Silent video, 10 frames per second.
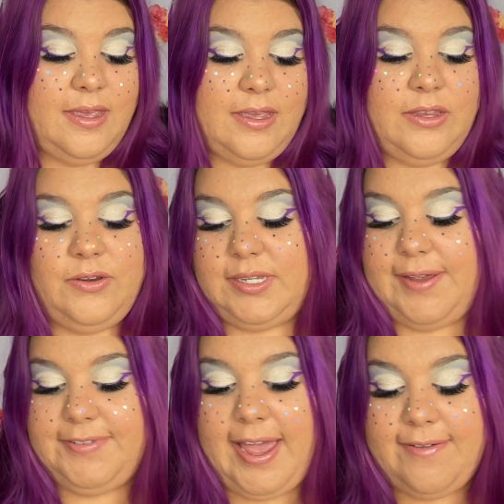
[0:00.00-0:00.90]
You just
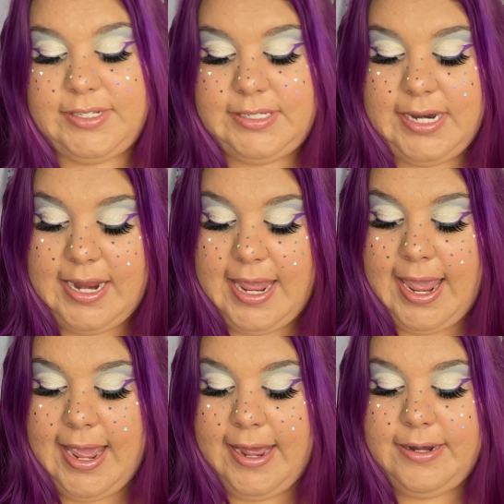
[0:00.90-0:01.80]
have to have a steady
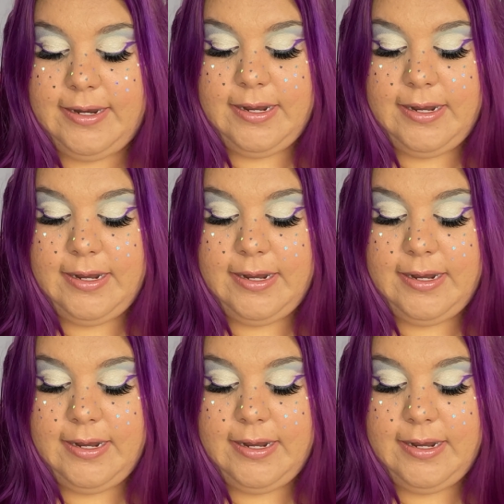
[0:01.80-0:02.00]
hand,